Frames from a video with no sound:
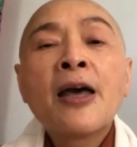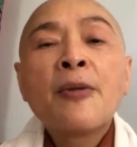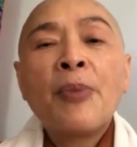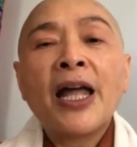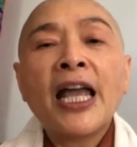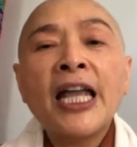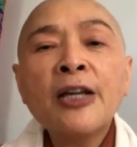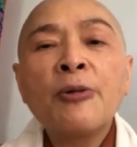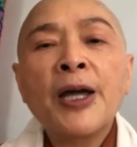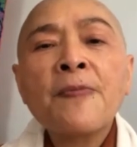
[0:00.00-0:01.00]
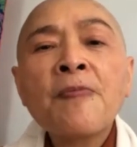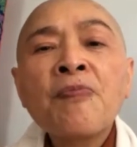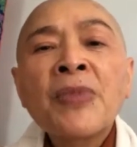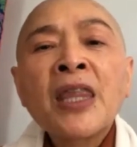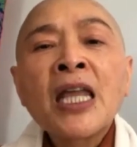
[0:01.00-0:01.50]
But anyway,
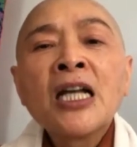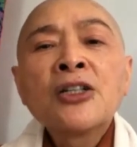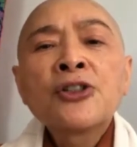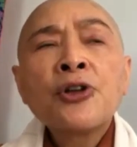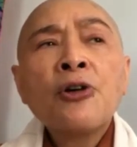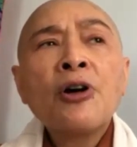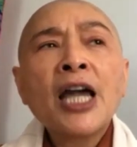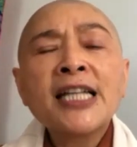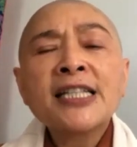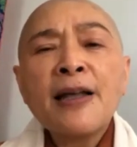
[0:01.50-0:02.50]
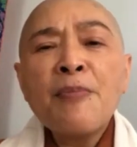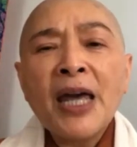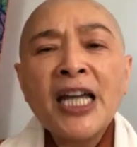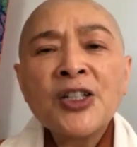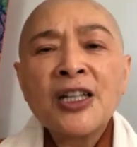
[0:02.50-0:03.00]
so as I
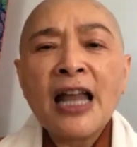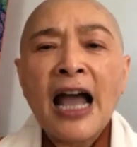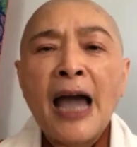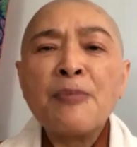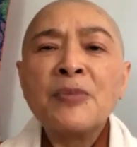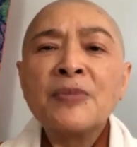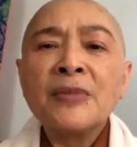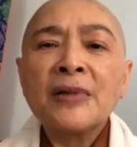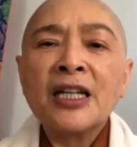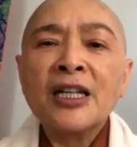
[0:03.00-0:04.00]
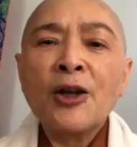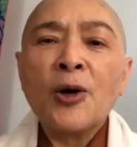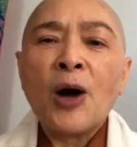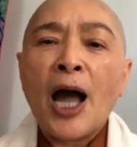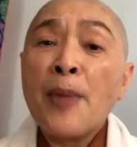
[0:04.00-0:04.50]
mentioned, I'm
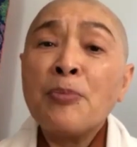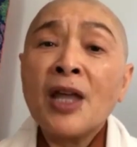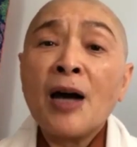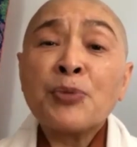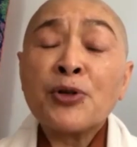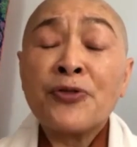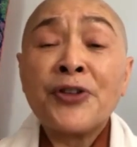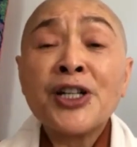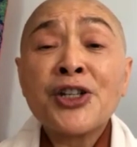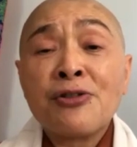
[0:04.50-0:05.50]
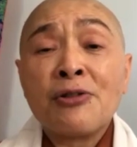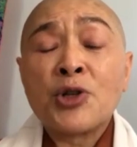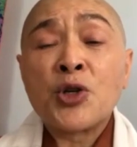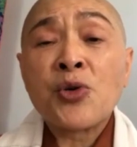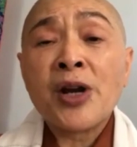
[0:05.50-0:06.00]
not professional
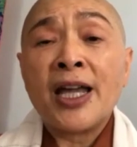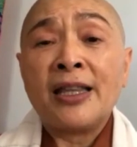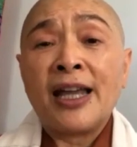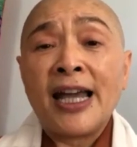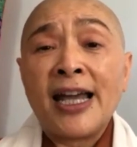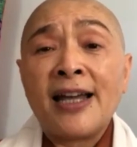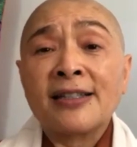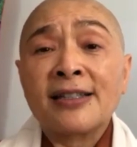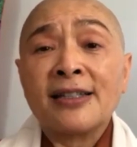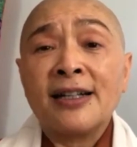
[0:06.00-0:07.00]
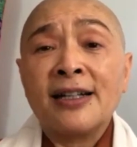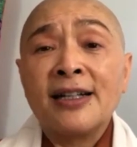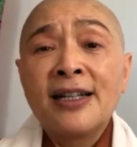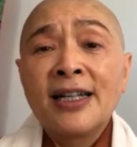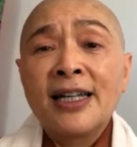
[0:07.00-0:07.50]
trained as a
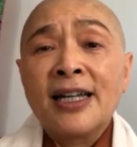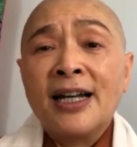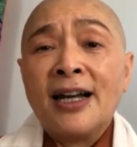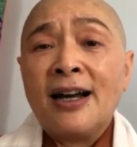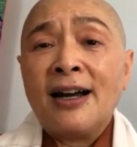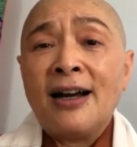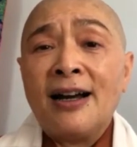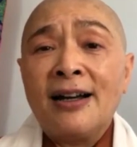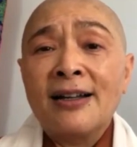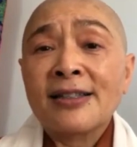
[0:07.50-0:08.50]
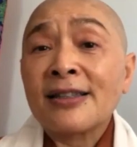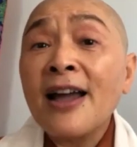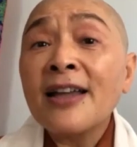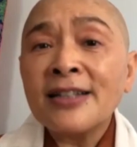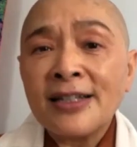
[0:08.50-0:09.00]

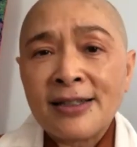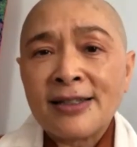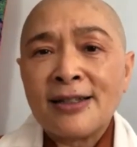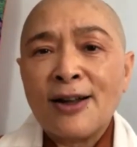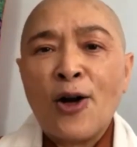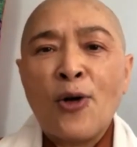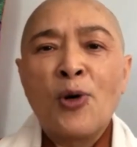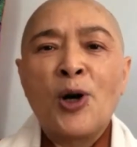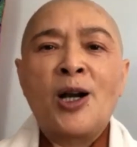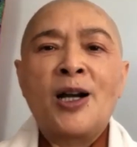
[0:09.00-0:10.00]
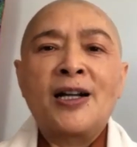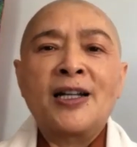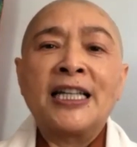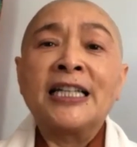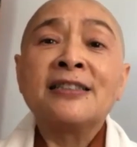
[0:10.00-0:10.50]
scientist or
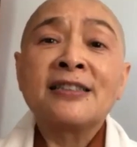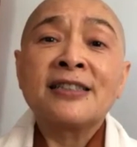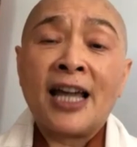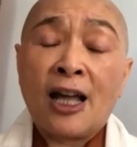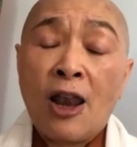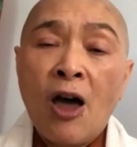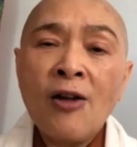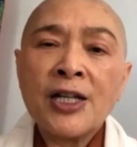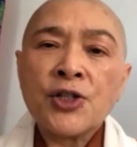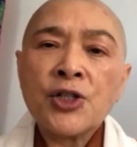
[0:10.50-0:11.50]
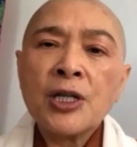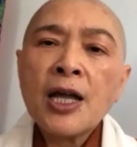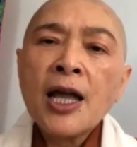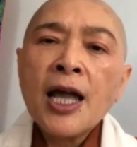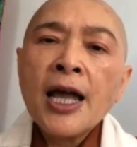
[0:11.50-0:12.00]
in technology.
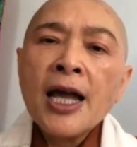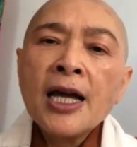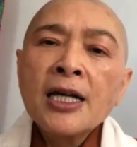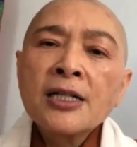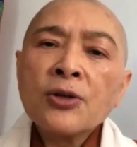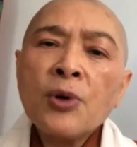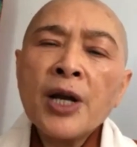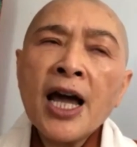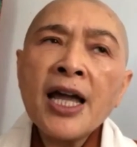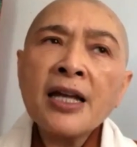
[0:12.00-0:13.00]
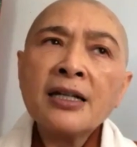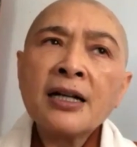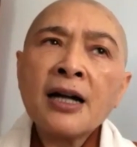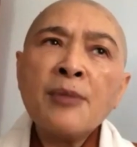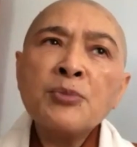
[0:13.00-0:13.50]
So when I
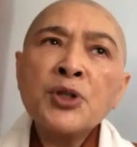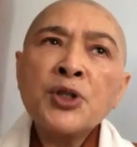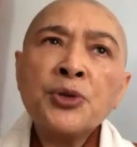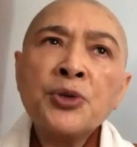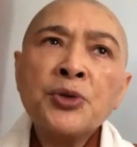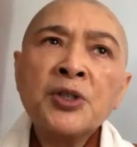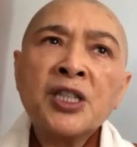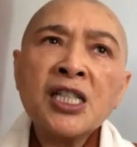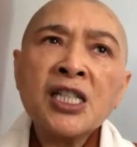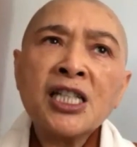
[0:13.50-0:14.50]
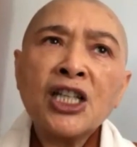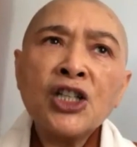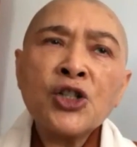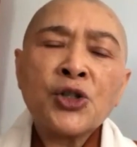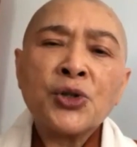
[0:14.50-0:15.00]
come to this
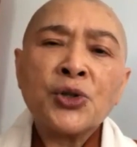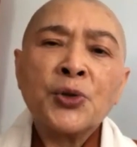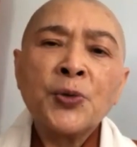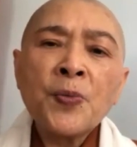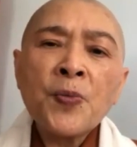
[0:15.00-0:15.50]
issue,